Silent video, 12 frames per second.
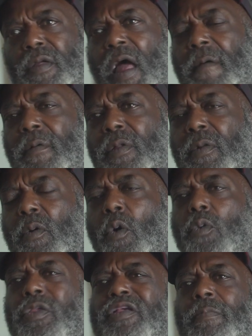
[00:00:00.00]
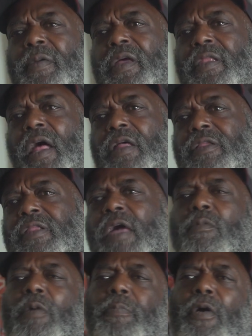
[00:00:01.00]
Yeah, who needs $1 billion?
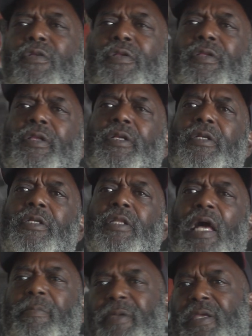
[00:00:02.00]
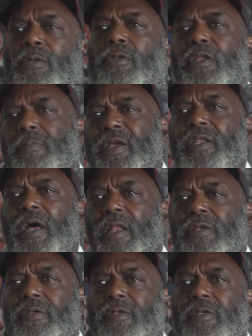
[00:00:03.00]
Name one person like me who need to be
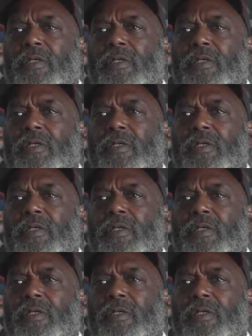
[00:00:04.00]
announced.